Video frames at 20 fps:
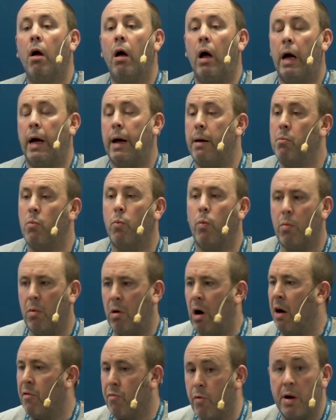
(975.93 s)

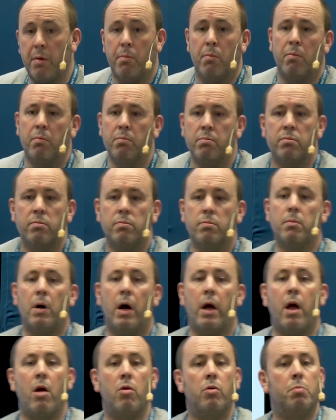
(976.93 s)
I've written
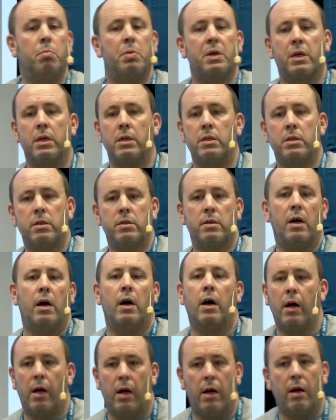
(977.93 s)
my own because
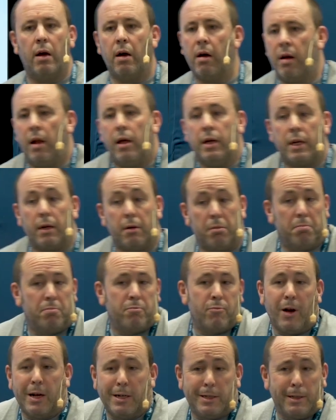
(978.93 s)
I like
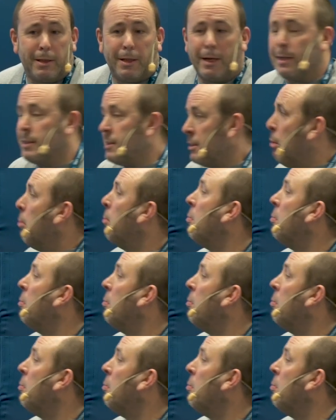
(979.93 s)
writing things.